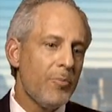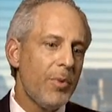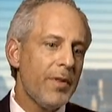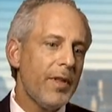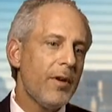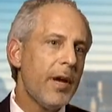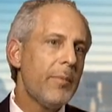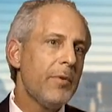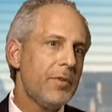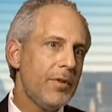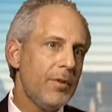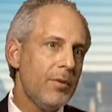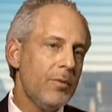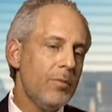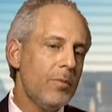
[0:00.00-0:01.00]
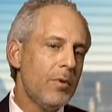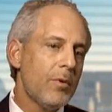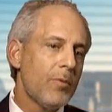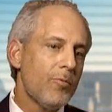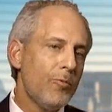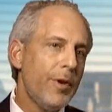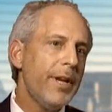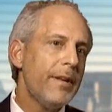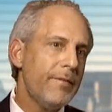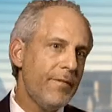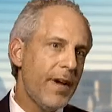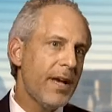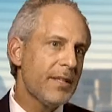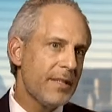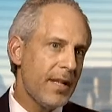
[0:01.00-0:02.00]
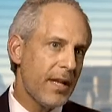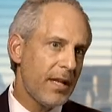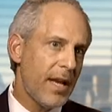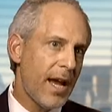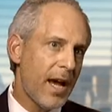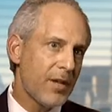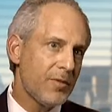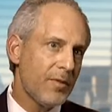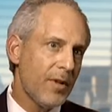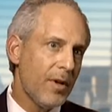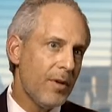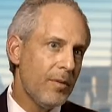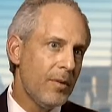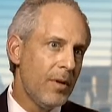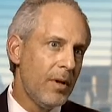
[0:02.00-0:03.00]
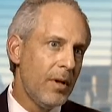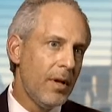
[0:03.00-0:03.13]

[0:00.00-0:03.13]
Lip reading: but they're able to reinvest that cash flow.